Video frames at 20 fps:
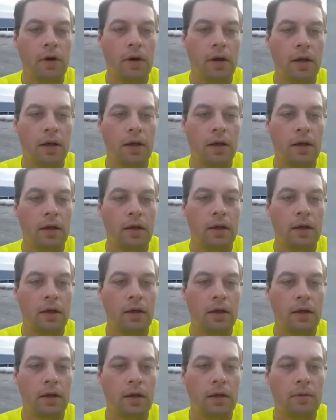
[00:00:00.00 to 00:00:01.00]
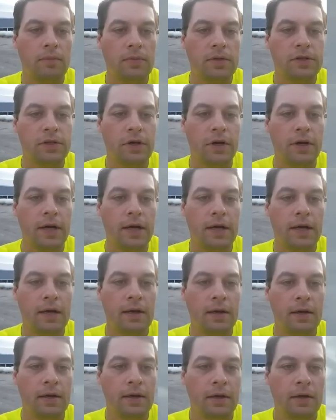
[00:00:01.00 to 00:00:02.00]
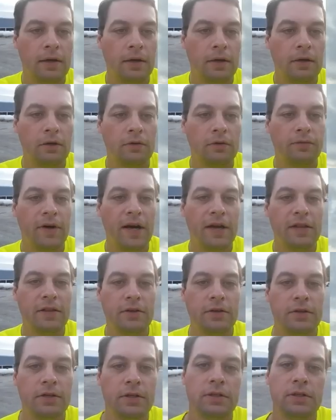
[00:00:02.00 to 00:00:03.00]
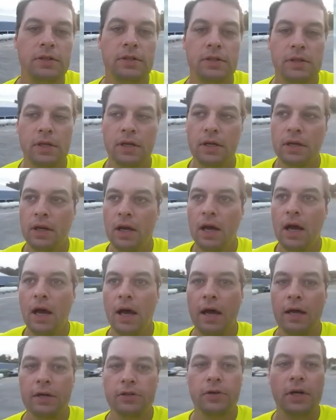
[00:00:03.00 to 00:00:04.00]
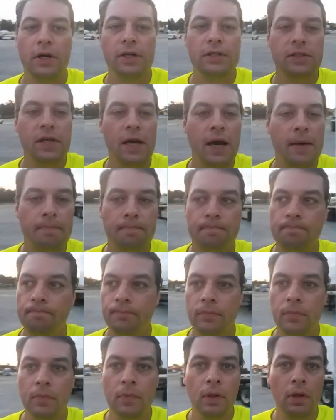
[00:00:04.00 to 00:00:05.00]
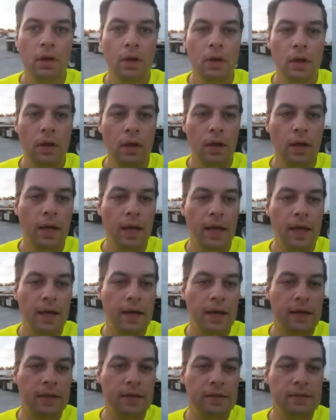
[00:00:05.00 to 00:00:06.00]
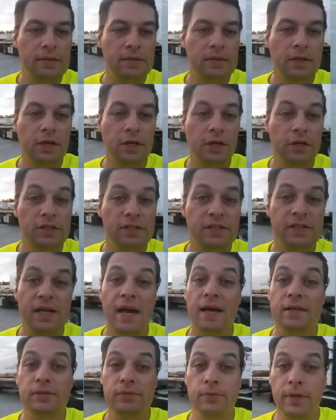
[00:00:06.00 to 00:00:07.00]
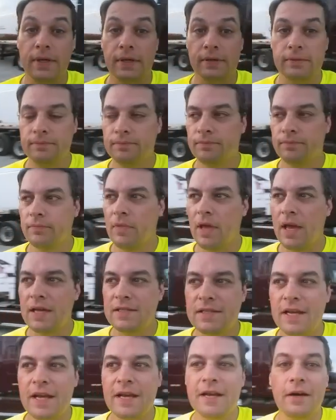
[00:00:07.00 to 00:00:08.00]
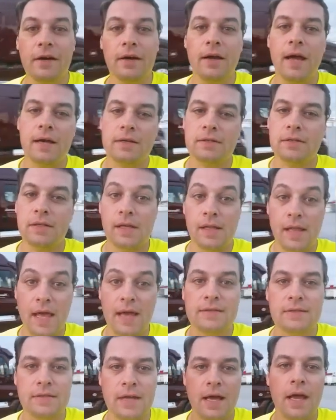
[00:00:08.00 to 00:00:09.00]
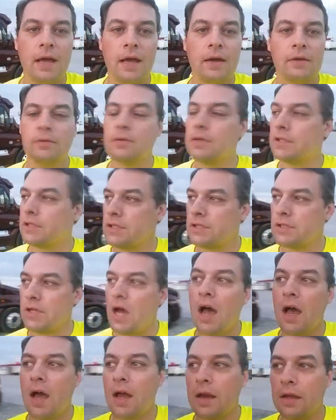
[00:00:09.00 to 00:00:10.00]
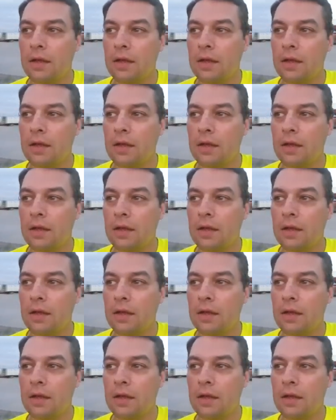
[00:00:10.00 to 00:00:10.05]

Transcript: in Missouri, you'll find the Hood's truck stop, and it's a good size one. I stayed here actually last night, which is odd.